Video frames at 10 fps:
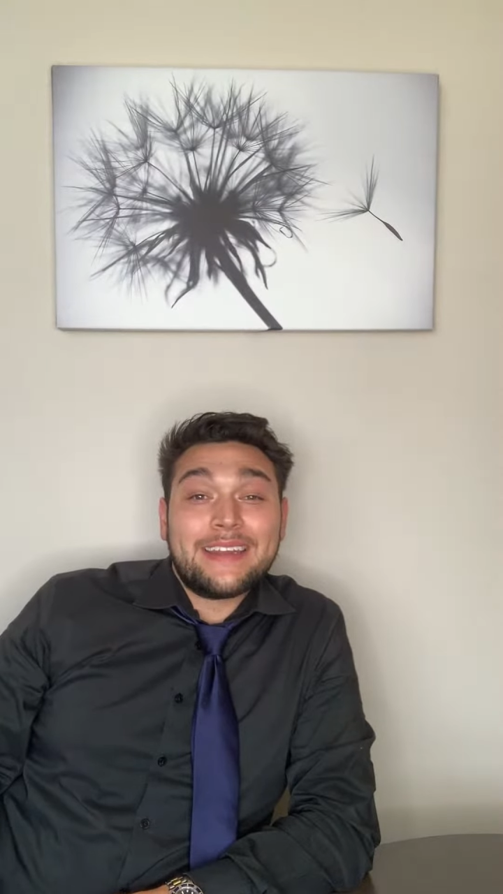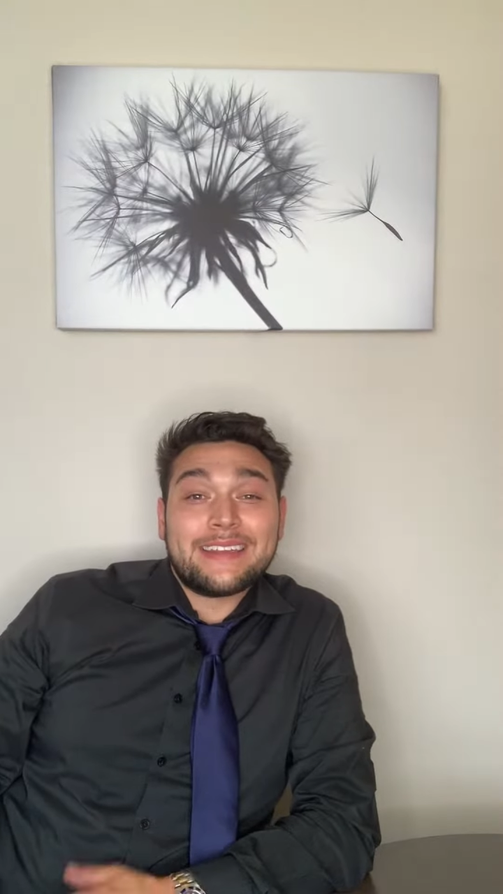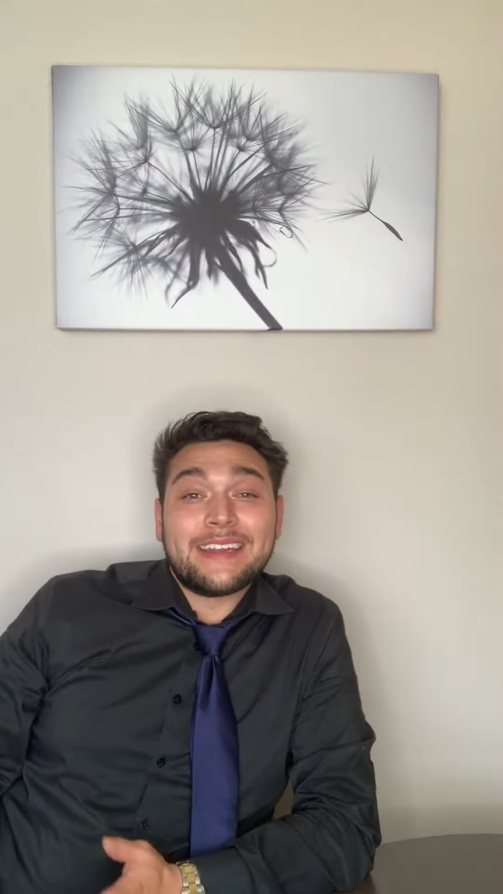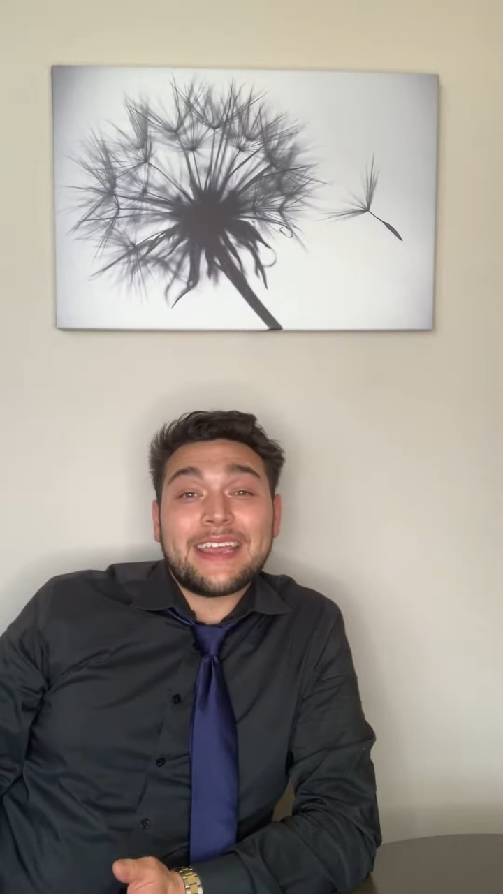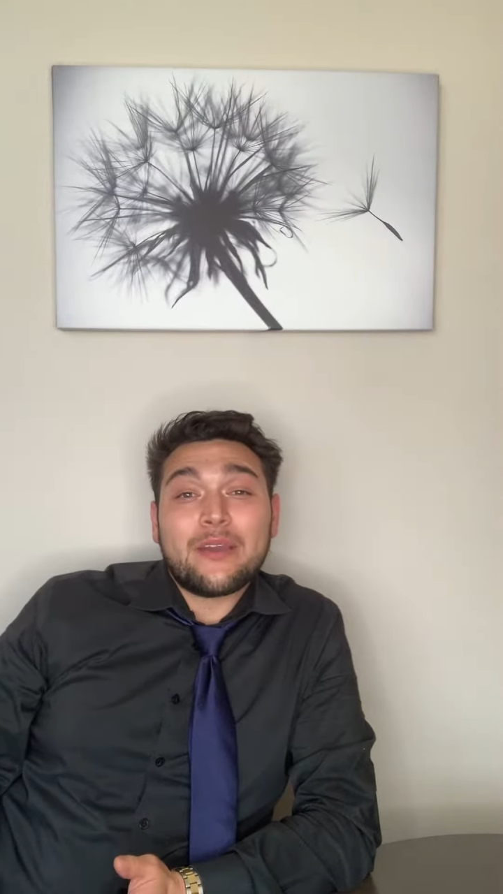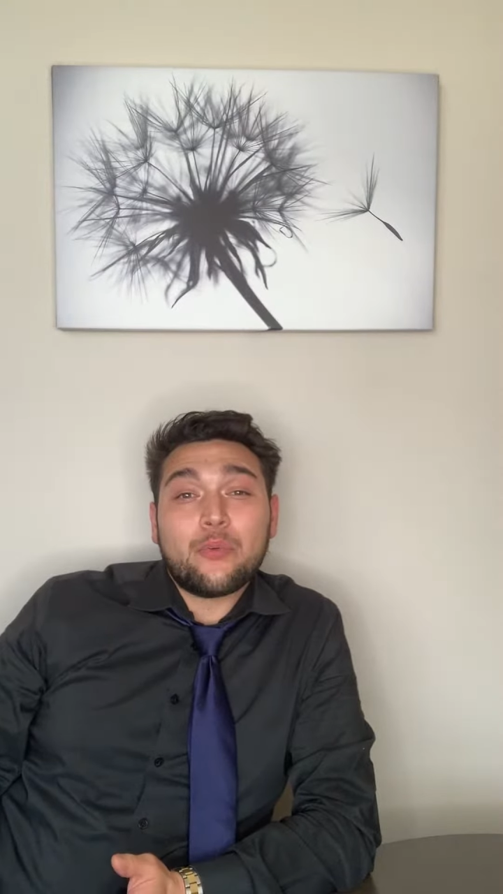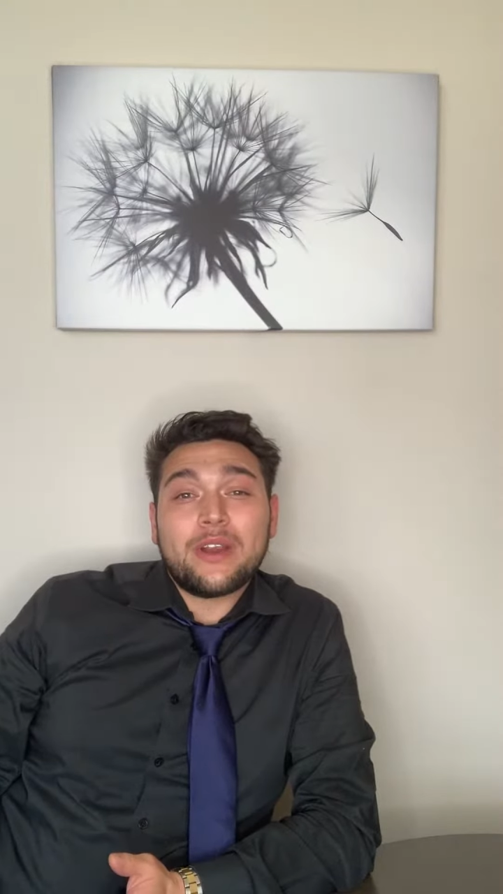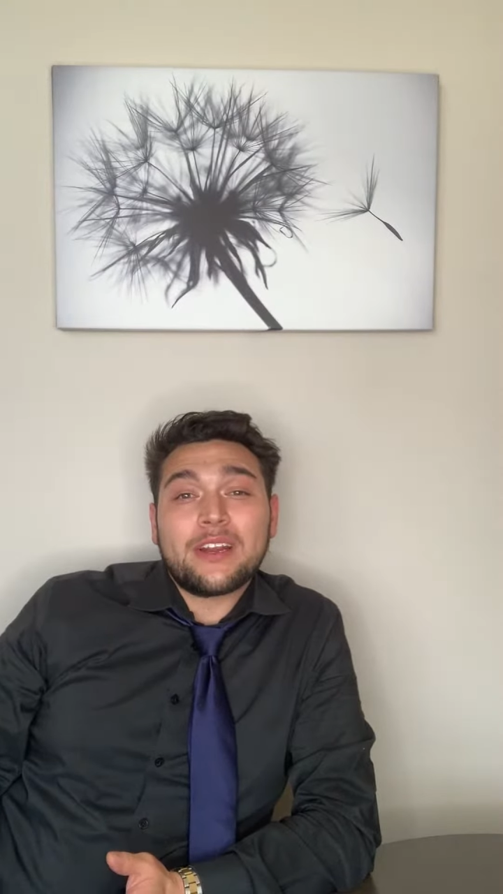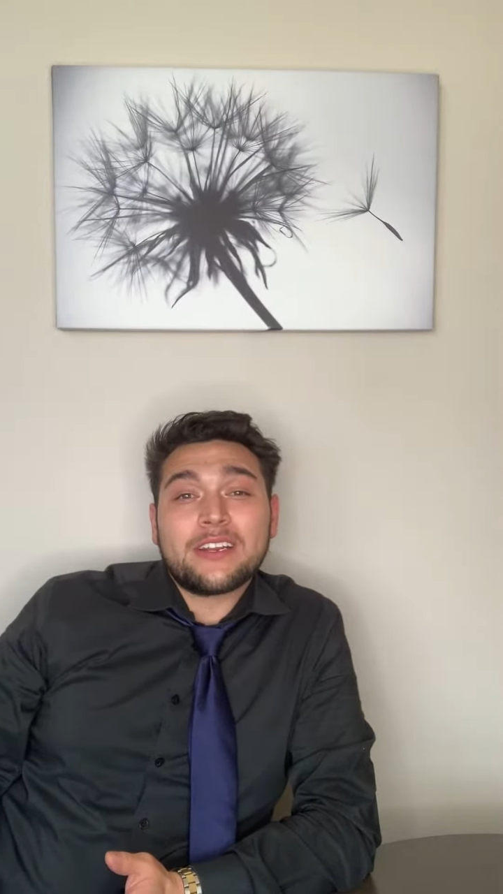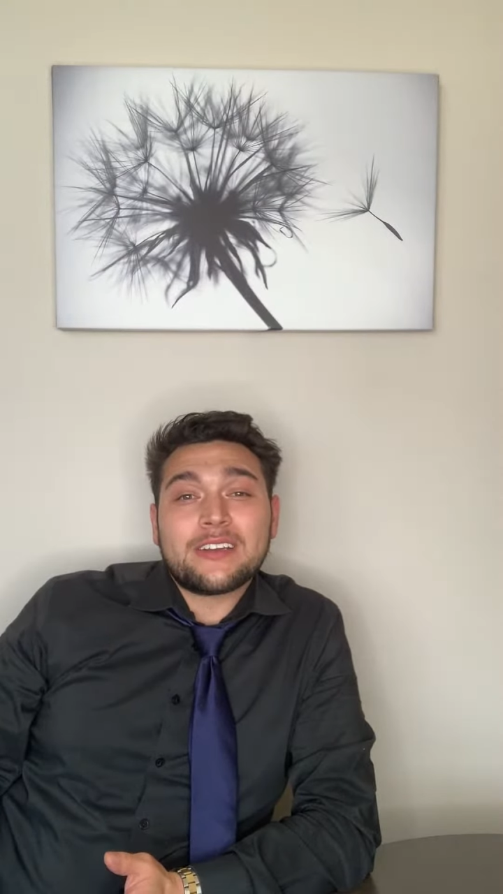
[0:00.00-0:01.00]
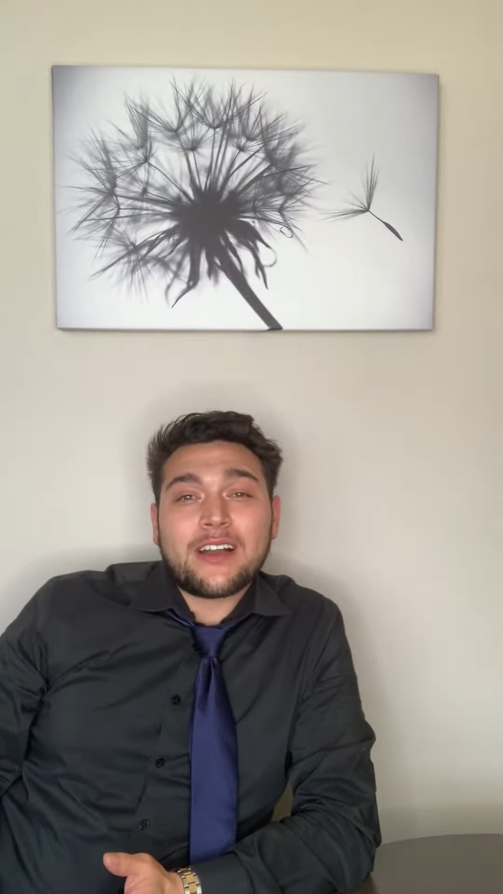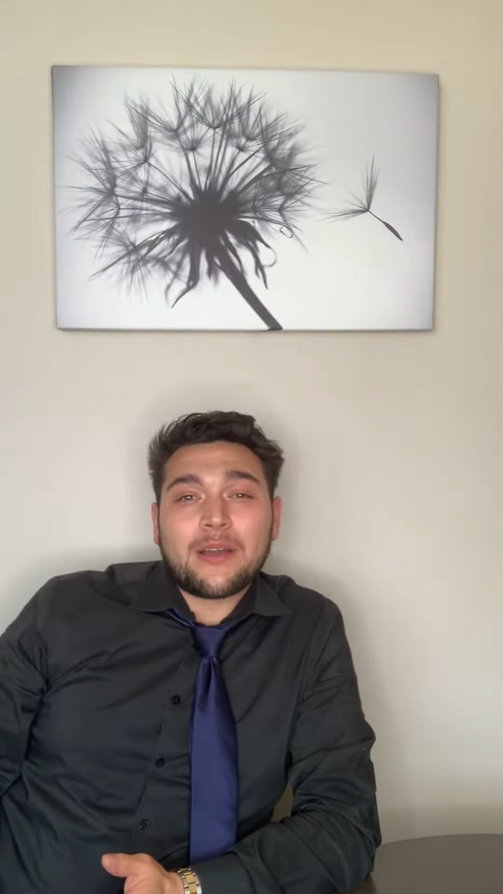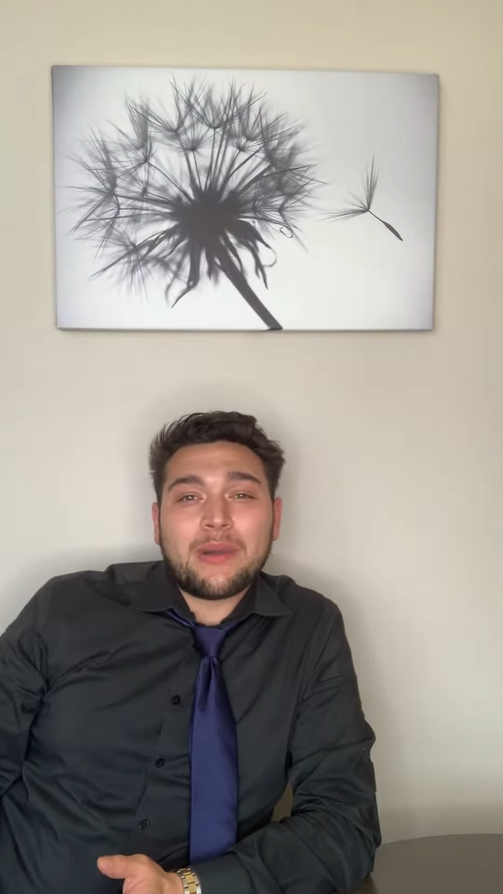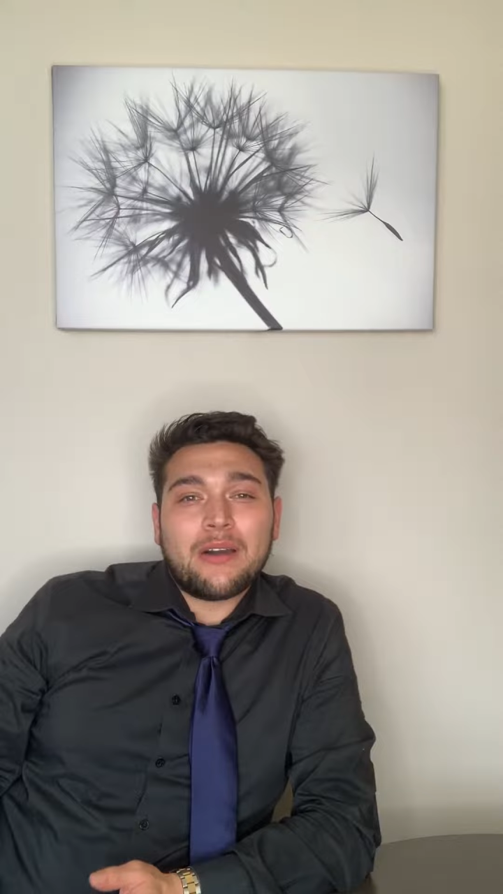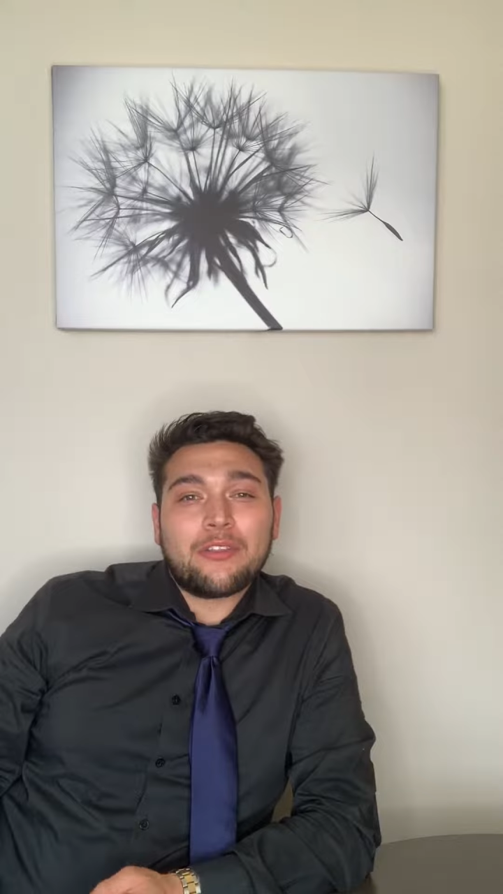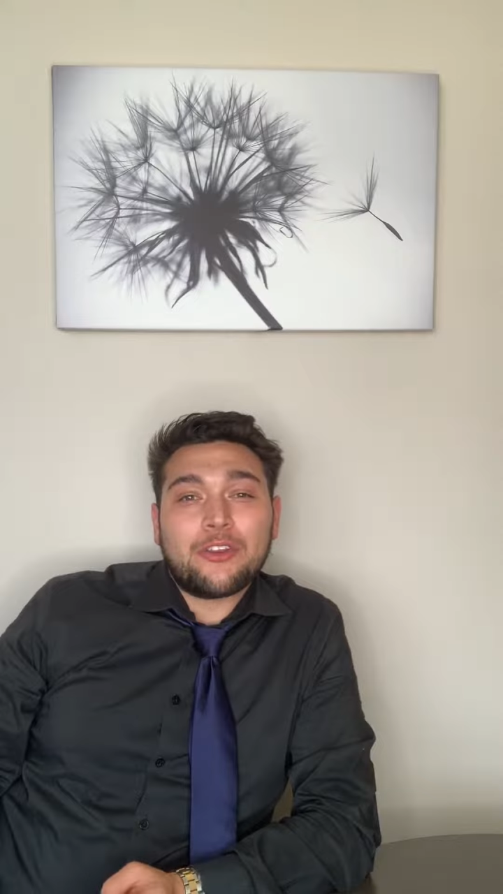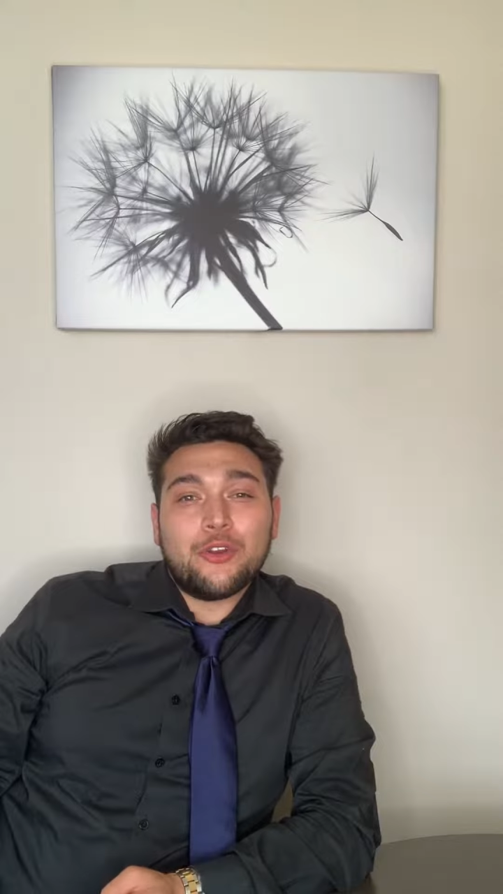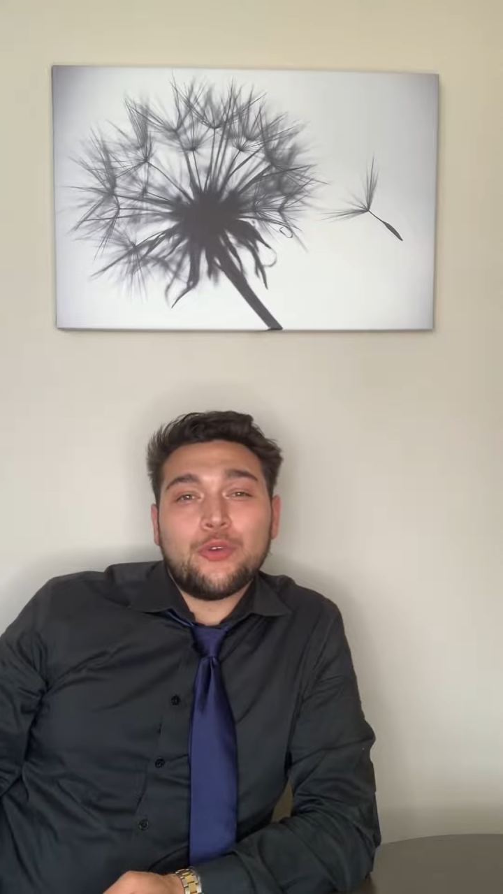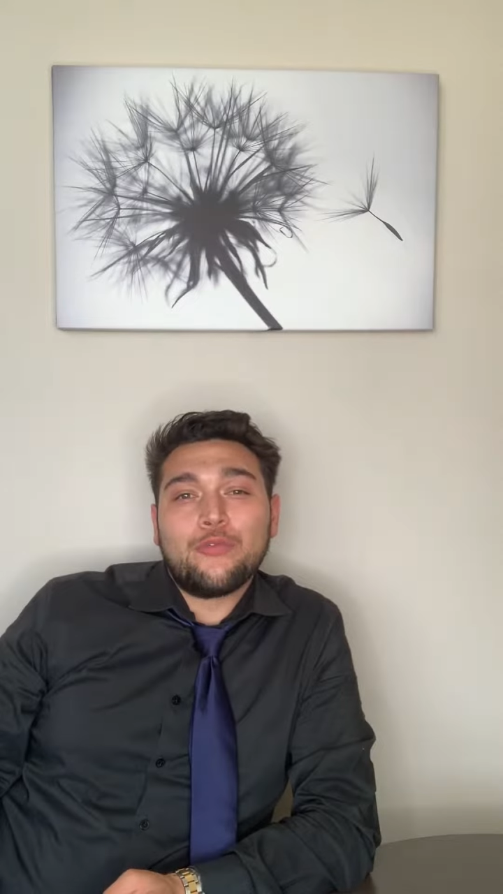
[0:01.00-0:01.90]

Today we're going to talk about the new